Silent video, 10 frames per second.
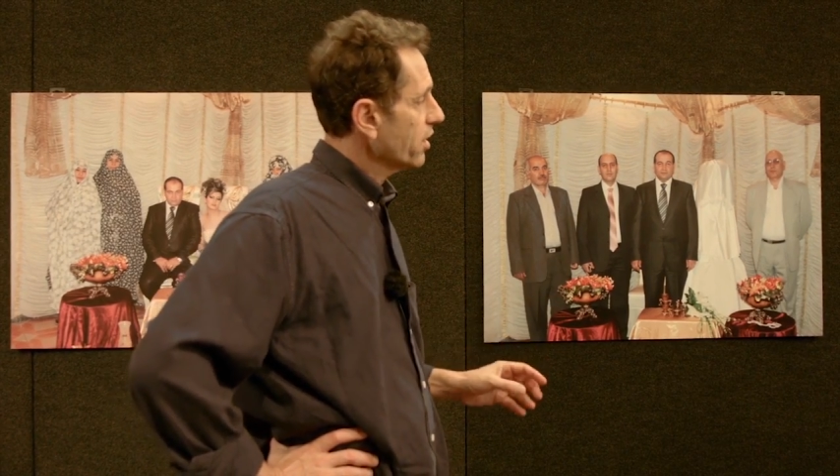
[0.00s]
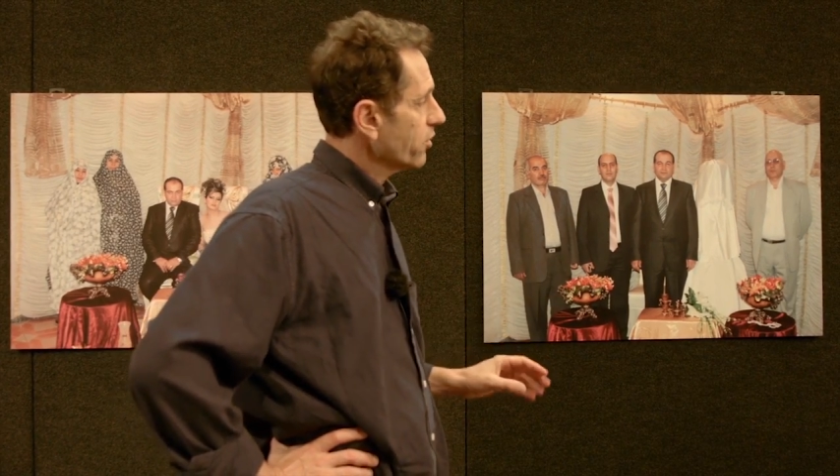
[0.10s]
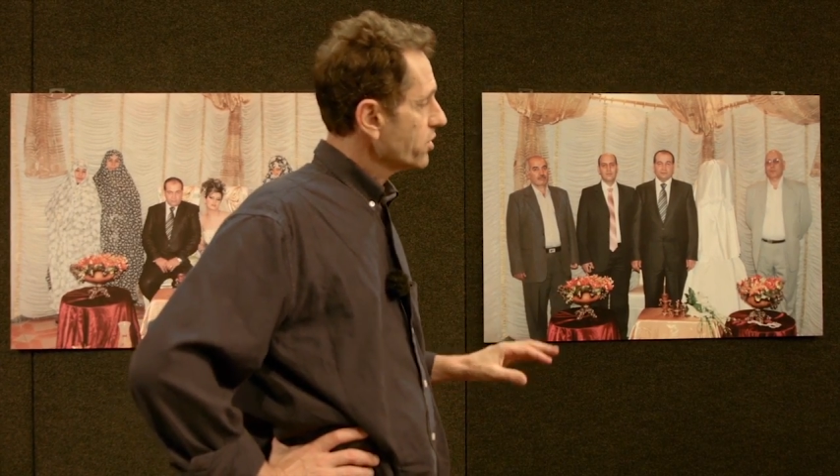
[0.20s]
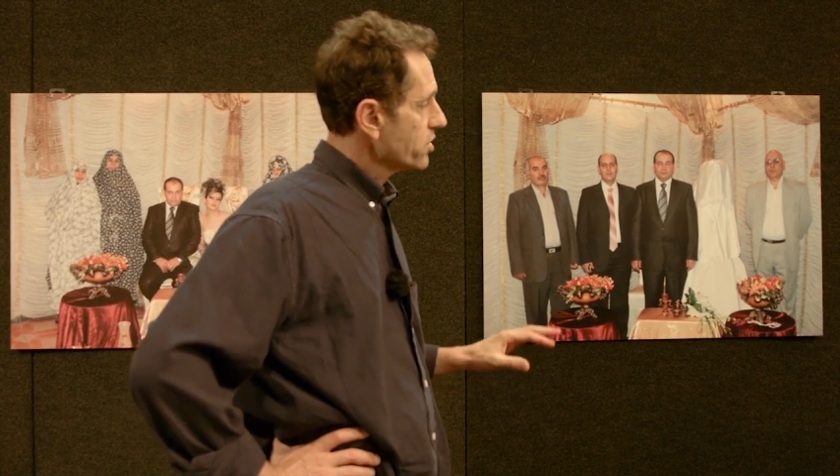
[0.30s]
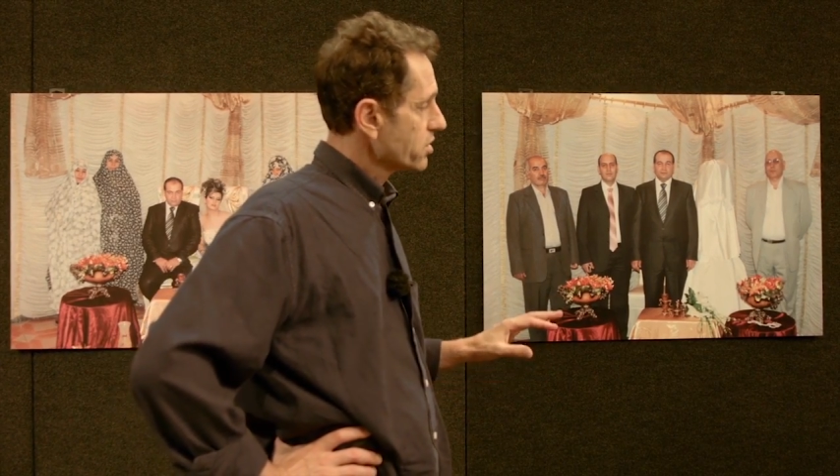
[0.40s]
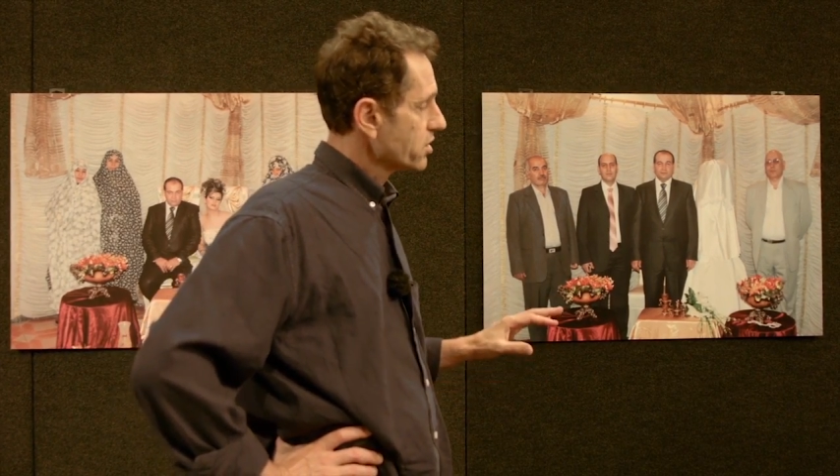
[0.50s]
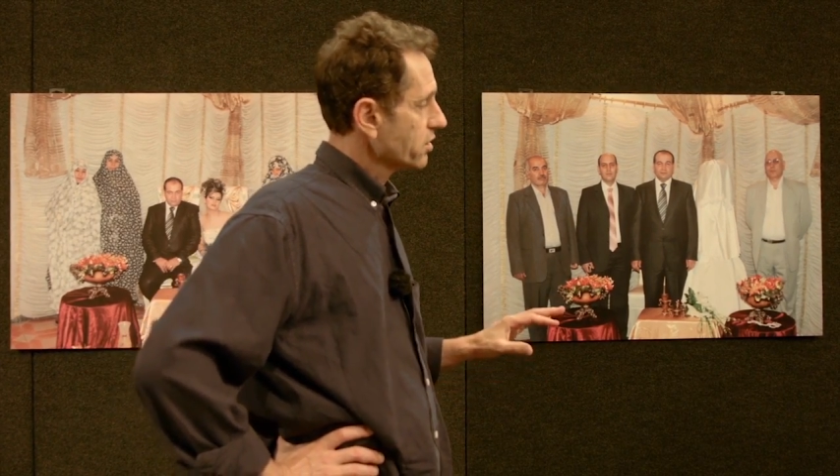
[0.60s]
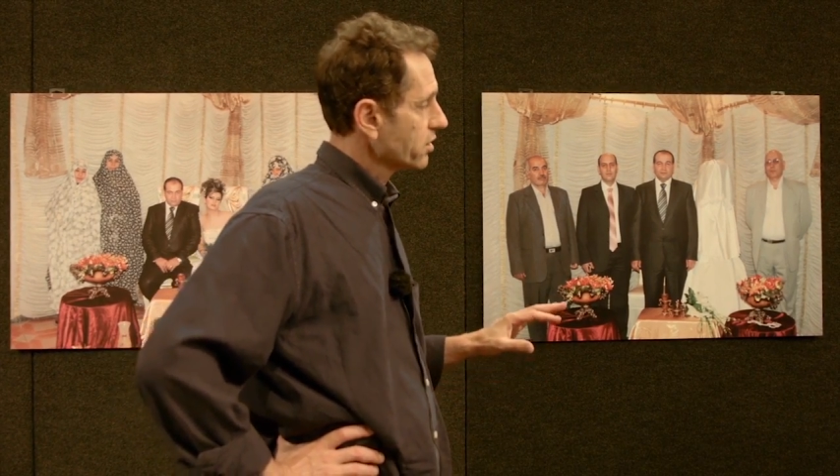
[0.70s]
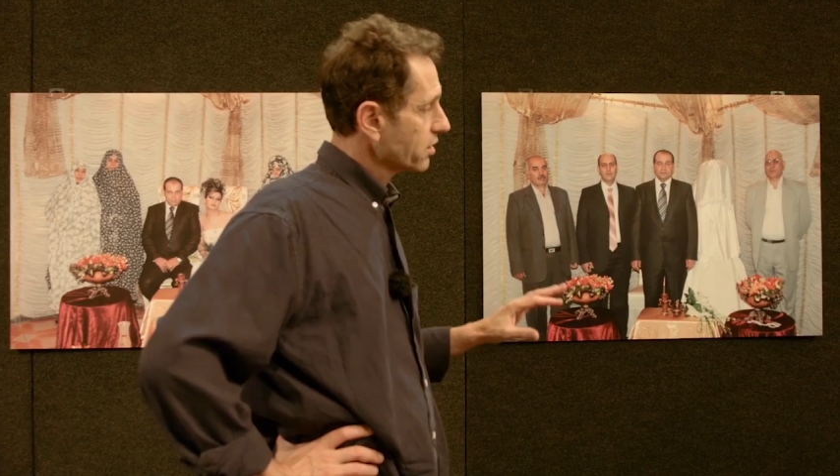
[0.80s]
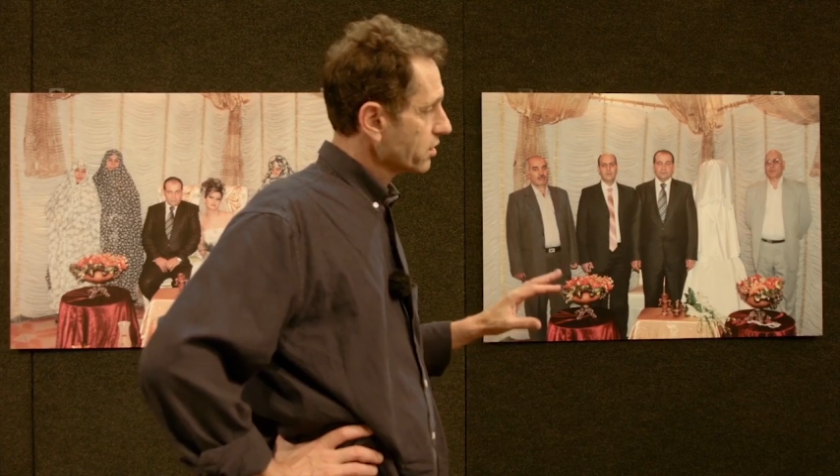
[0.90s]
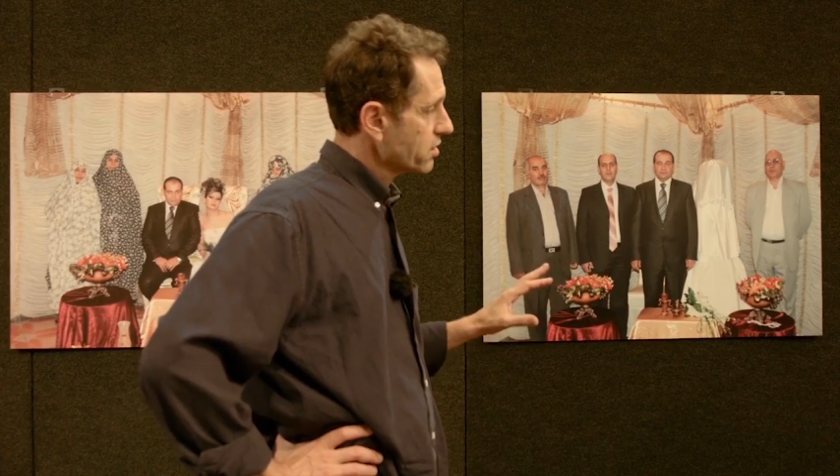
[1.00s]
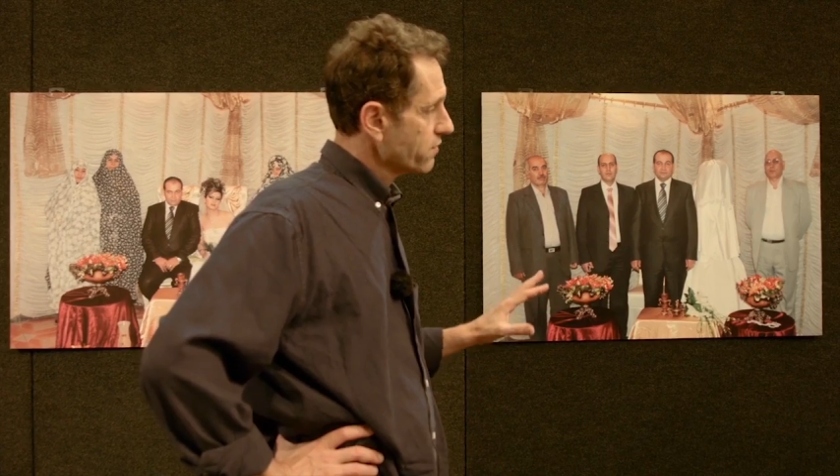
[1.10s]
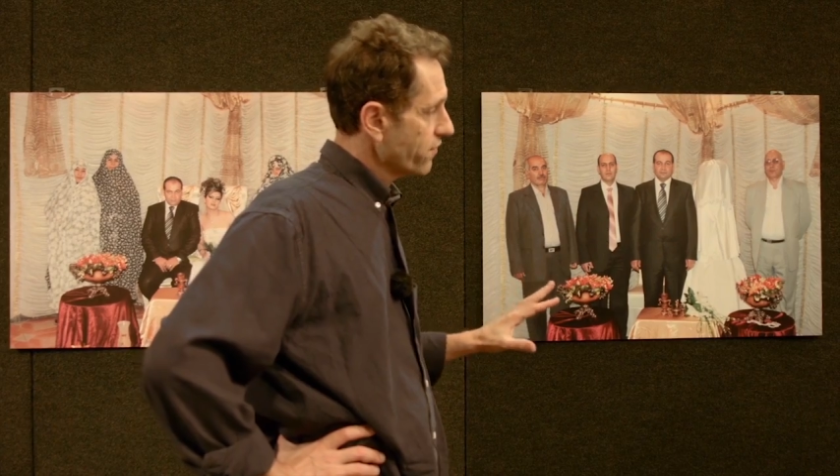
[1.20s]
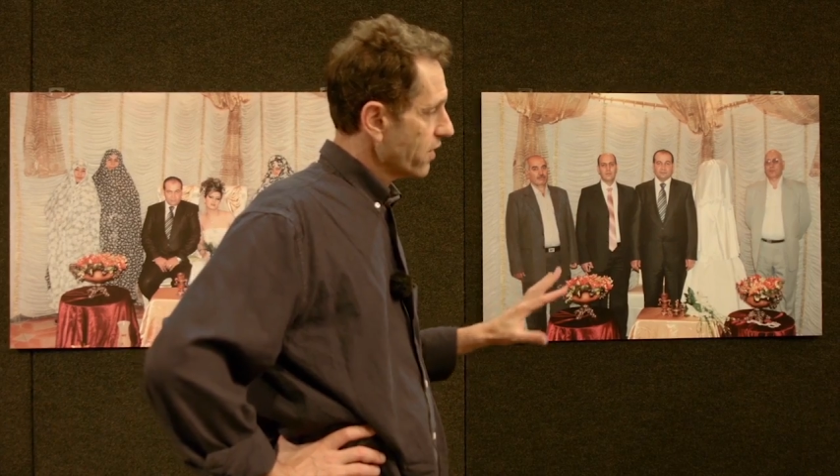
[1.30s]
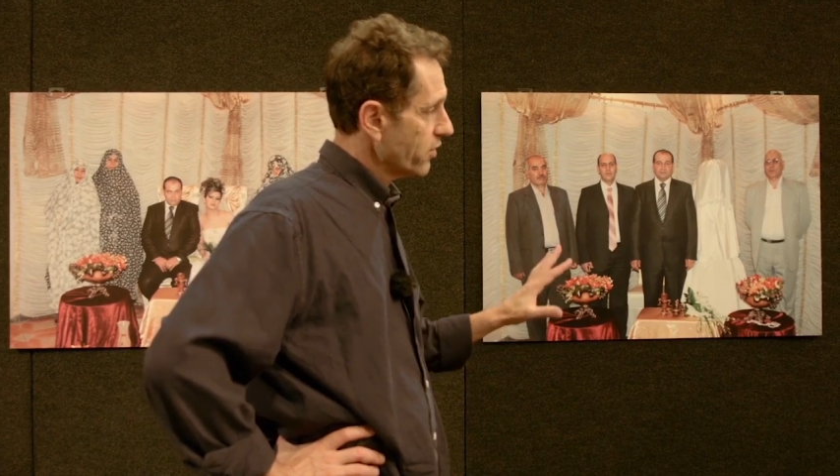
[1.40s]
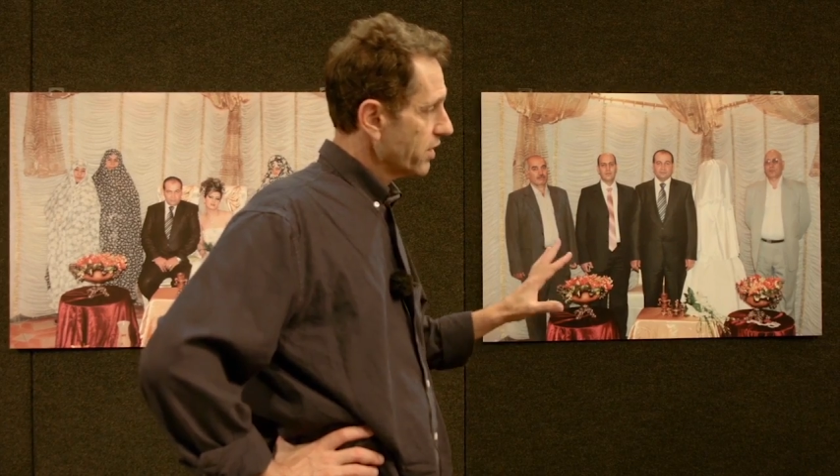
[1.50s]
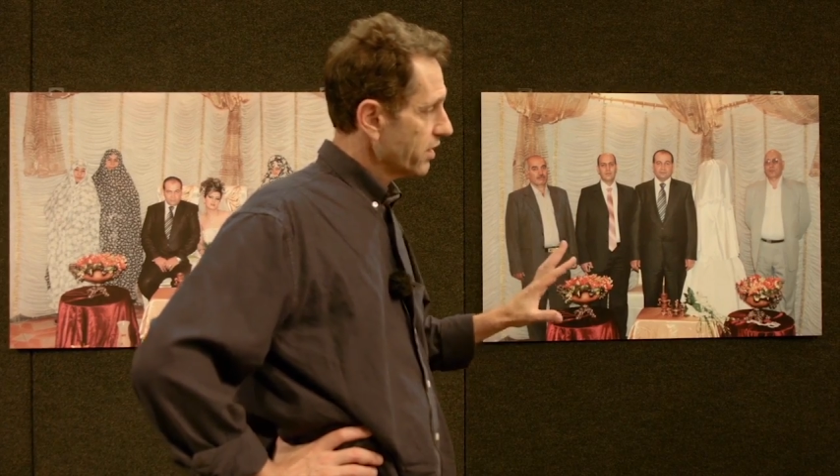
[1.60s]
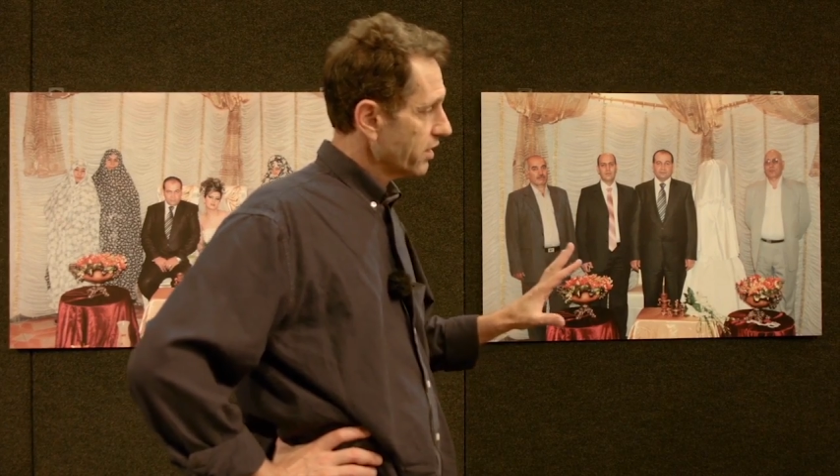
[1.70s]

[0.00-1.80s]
which is very